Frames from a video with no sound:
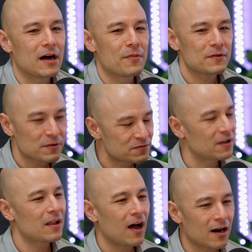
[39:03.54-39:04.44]
I think there's a
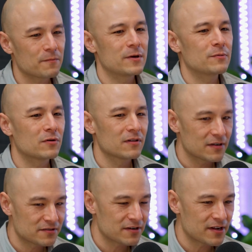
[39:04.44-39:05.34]
lot of people
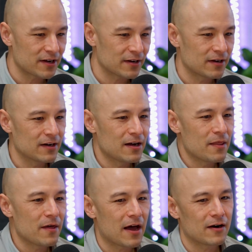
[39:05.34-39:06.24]
listening
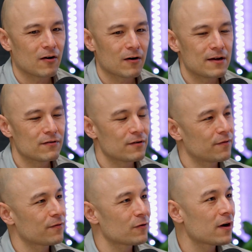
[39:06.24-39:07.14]
that are even
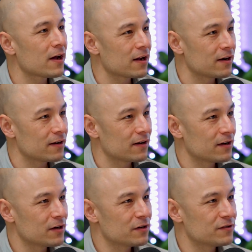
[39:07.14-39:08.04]
afraid
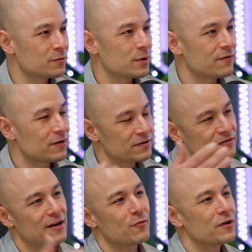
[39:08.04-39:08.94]
to even
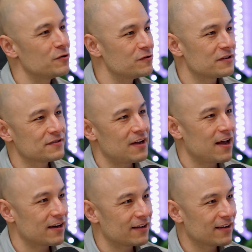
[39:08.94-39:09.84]
say what you just
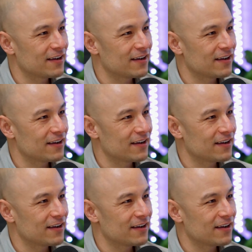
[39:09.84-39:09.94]
said.